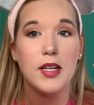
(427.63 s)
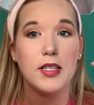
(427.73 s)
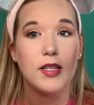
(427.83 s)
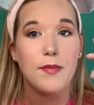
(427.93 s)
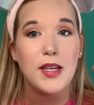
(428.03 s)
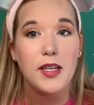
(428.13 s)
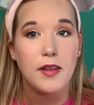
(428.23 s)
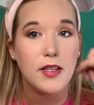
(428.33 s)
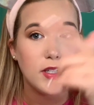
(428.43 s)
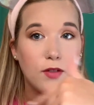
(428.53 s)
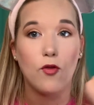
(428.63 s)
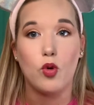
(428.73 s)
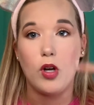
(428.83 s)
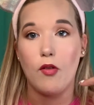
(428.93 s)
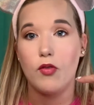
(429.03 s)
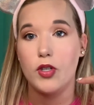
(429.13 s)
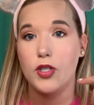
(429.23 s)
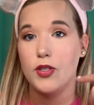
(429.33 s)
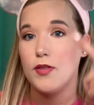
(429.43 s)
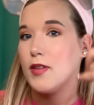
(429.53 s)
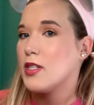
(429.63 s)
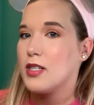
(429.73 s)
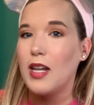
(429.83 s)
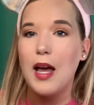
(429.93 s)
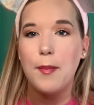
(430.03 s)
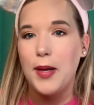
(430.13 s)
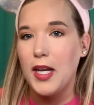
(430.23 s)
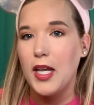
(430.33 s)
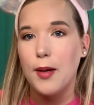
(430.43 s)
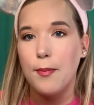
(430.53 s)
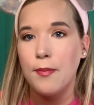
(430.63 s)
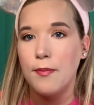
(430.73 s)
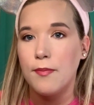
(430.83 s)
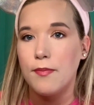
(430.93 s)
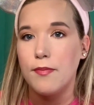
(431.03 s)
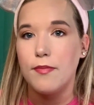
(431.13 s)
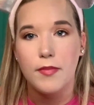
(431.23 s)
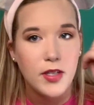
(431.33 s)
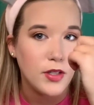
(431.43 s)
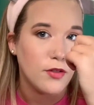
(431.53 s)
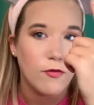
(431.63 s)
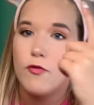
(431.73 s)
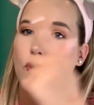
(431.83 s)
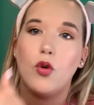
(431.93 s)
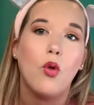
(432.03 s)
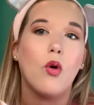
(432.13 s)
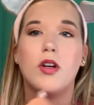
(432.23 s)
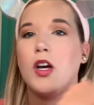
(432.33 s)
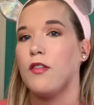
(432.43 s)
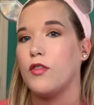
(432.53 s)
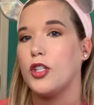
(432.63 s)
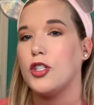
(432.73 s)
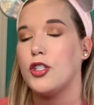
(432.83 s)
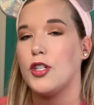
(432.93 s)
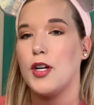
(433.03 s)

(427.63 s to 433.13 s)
To me, this is full coverage. This is not medium. This is full-on coverage.